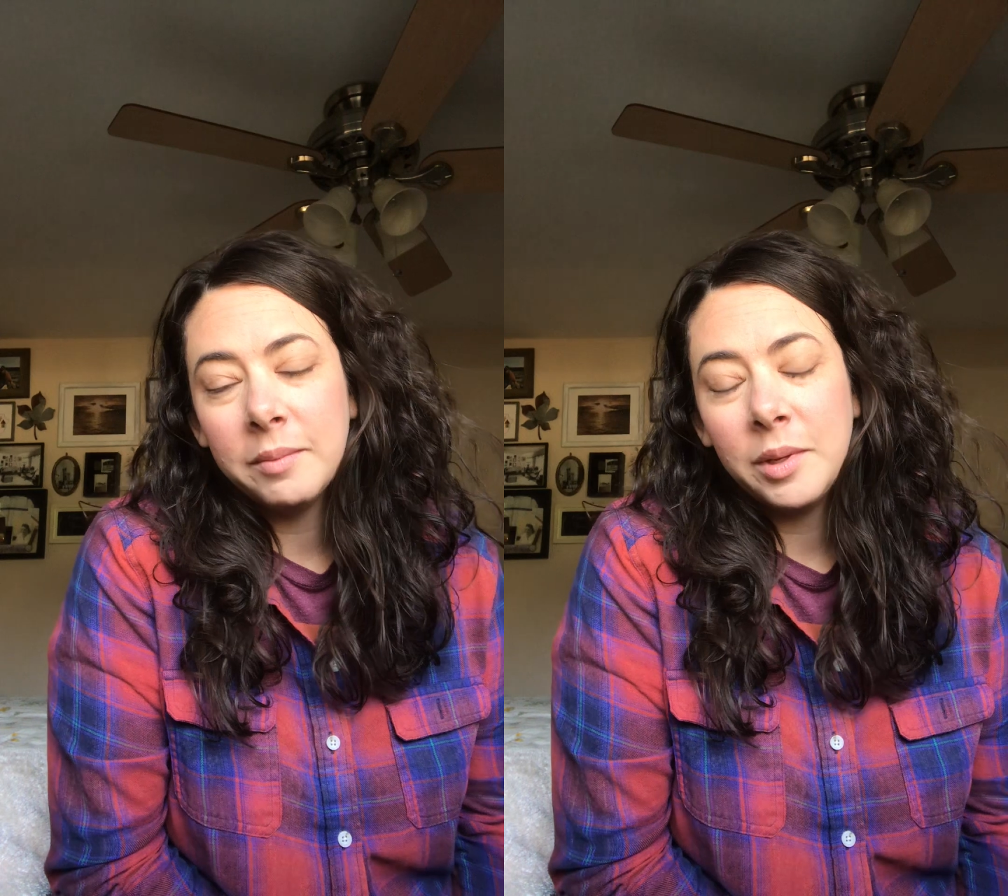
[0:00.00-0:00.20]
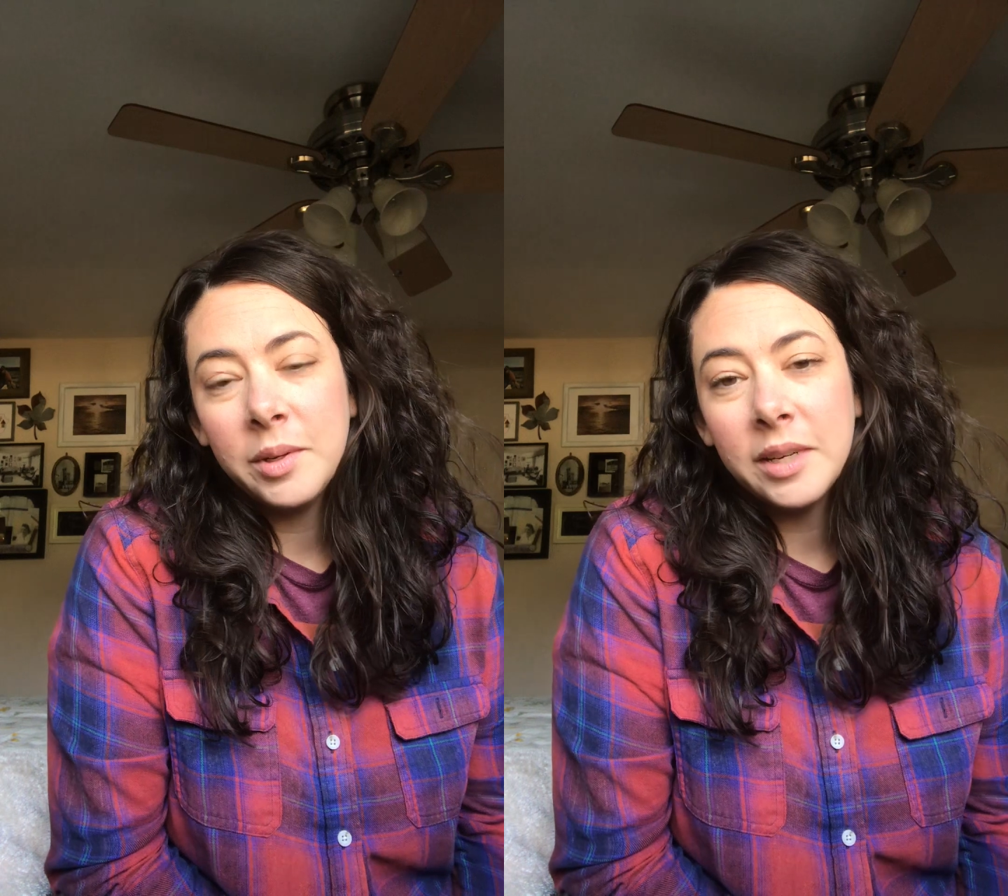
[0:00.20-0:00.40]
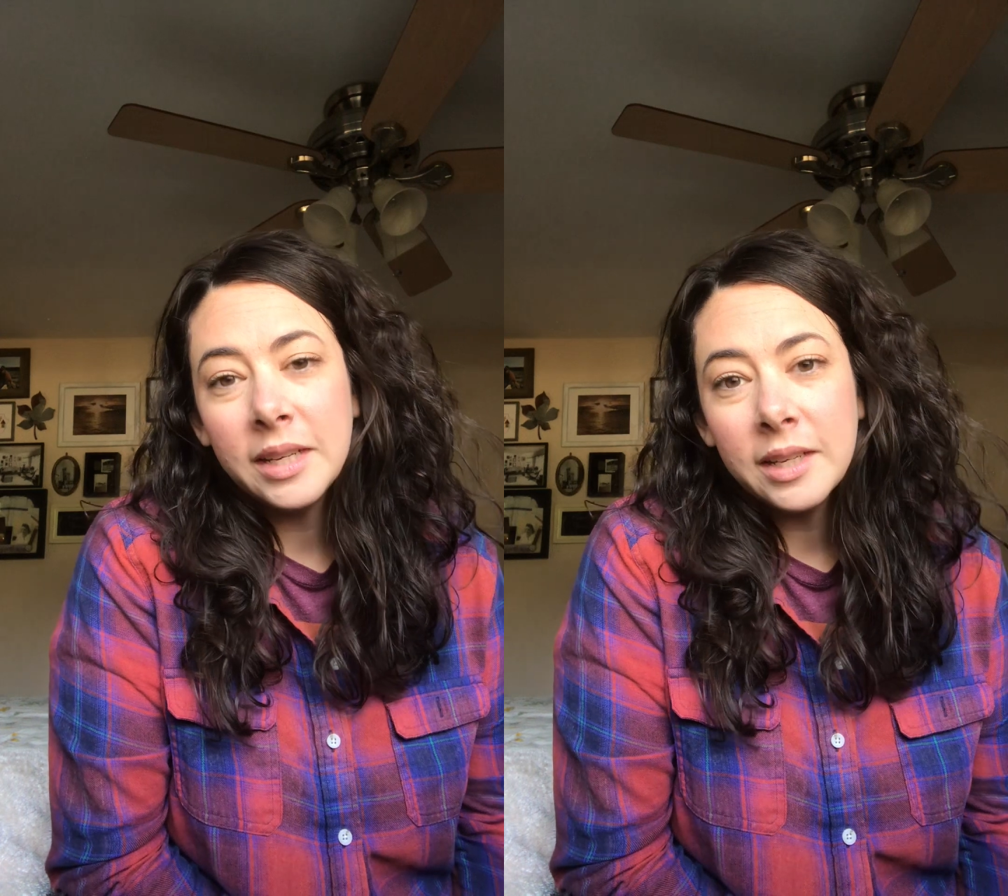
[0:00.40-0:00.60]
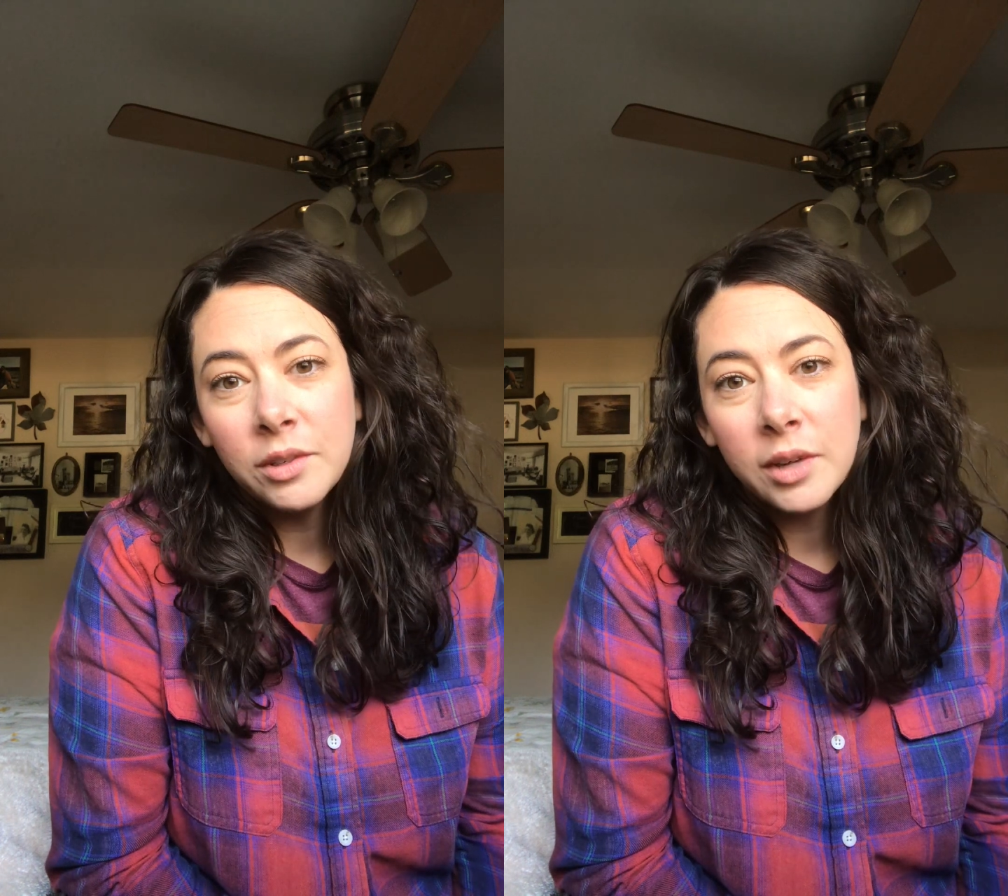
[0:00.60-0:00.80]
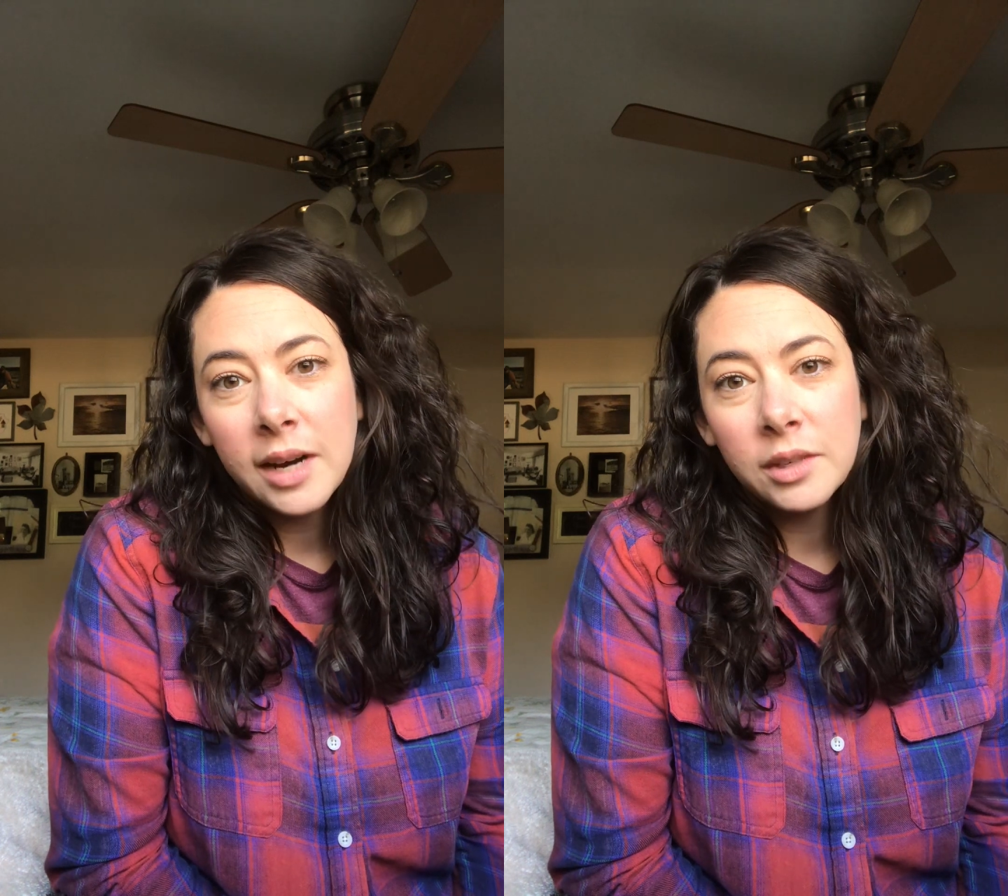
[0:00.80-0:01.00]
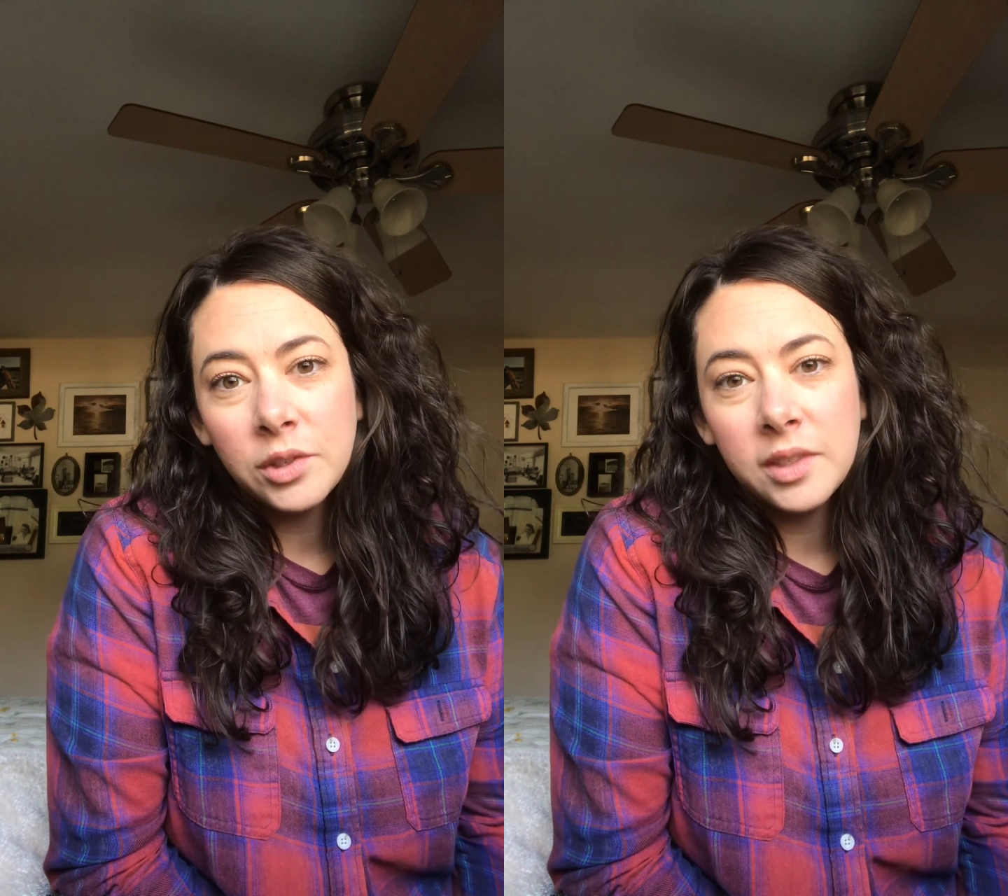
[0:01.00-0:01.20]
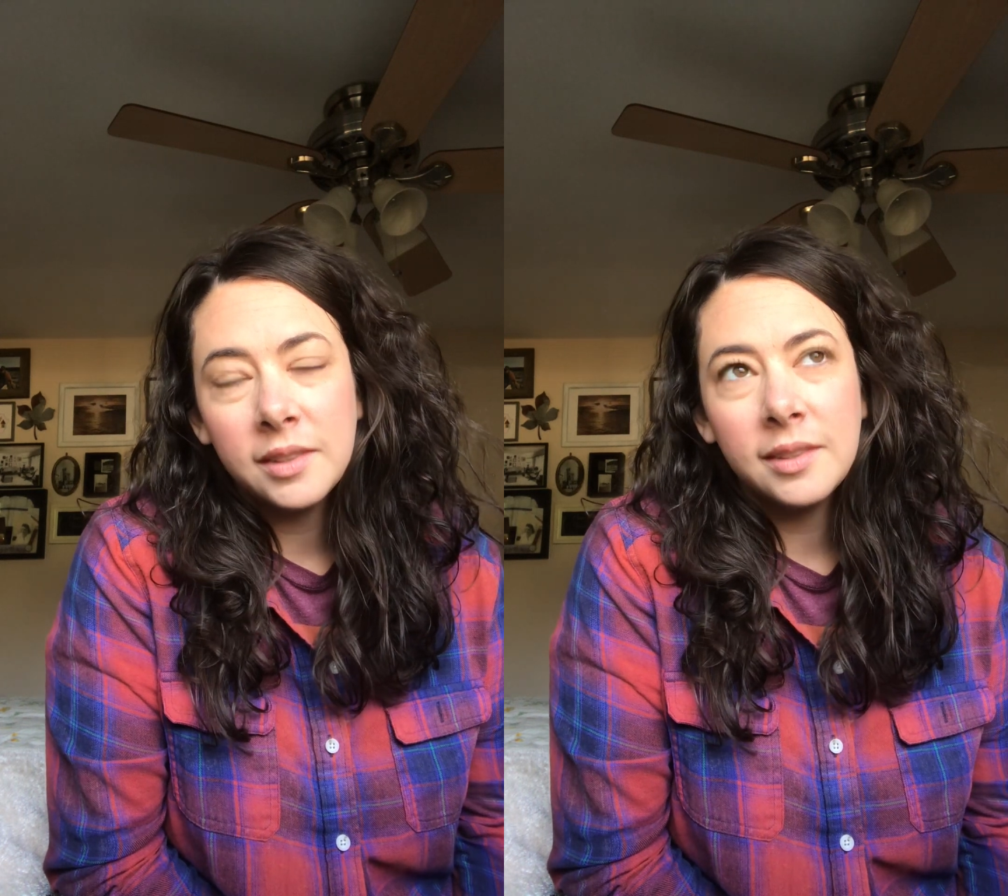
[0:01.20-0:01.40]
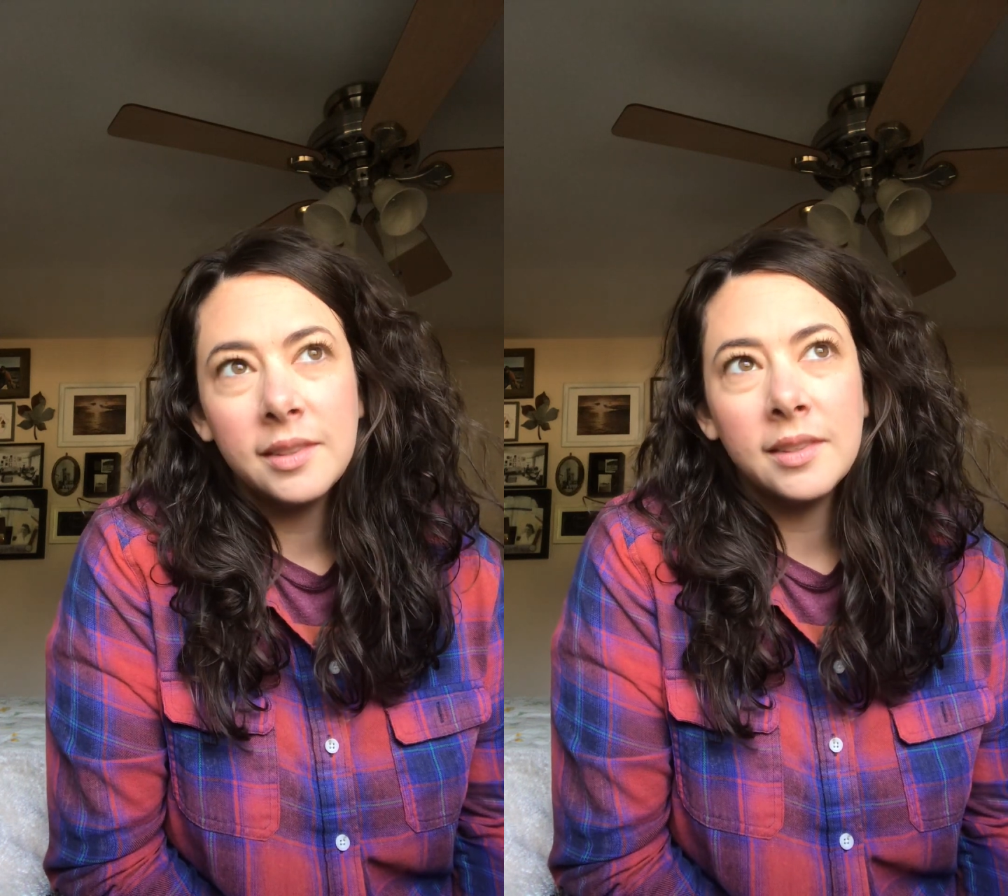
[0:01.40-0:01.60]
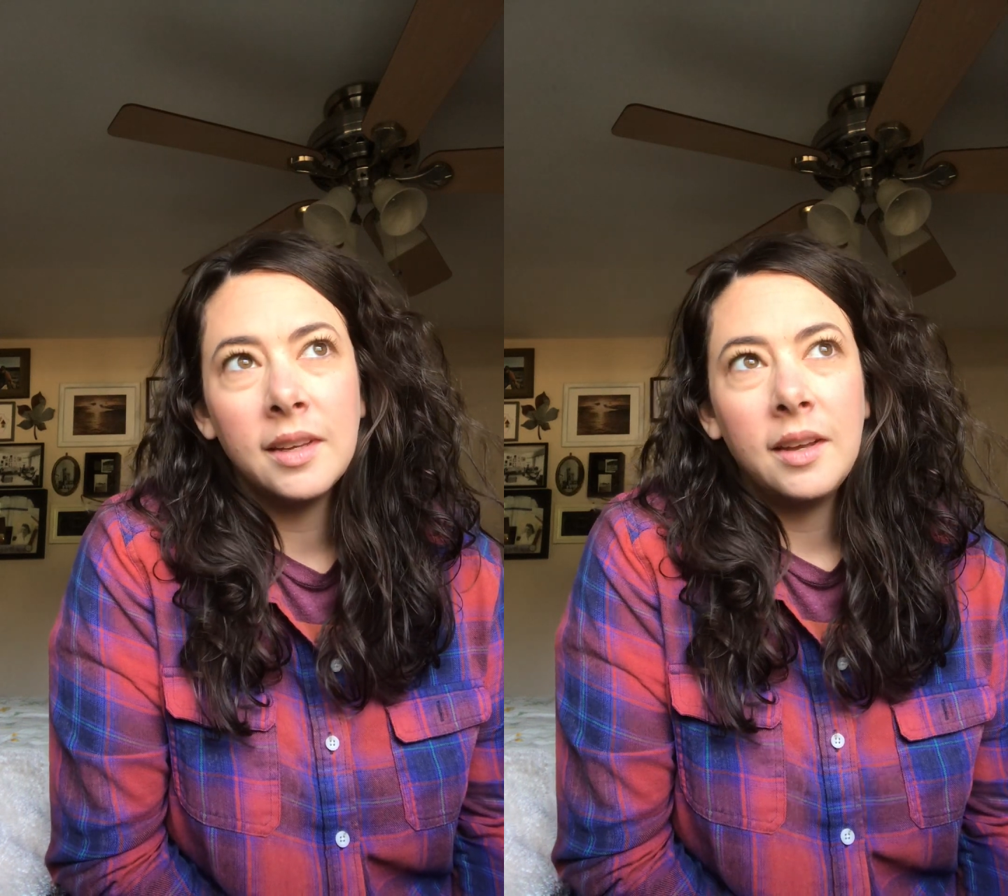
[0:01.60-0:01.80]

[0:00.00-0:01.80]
uterine contractions.